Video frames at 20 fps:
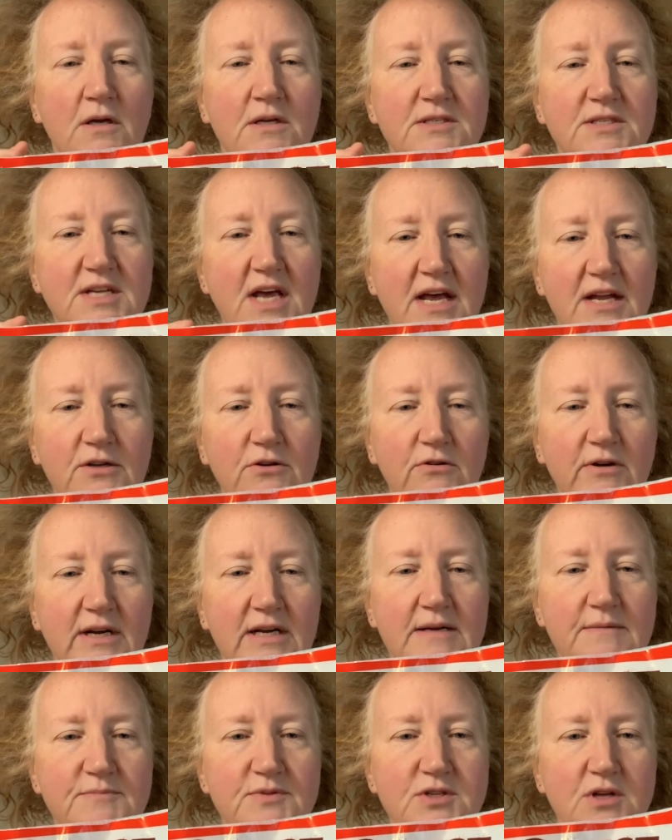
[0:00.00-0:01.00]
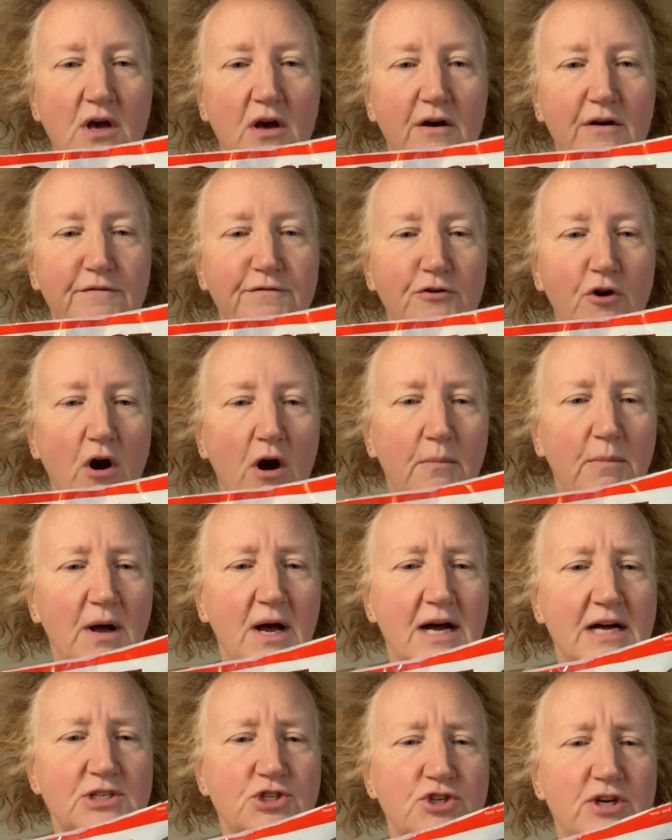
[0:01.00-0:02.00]
10 grams of
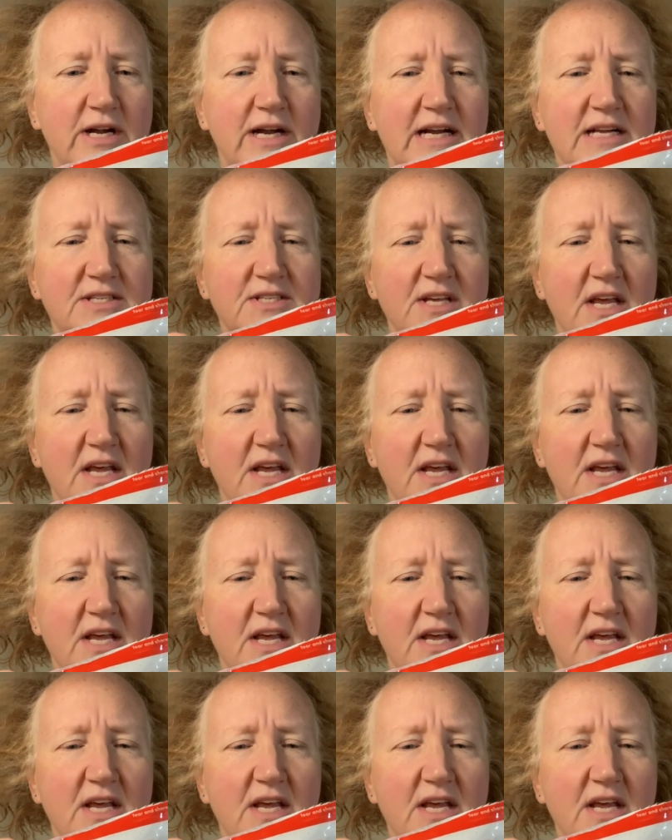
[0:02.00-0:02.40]
carbohydrates,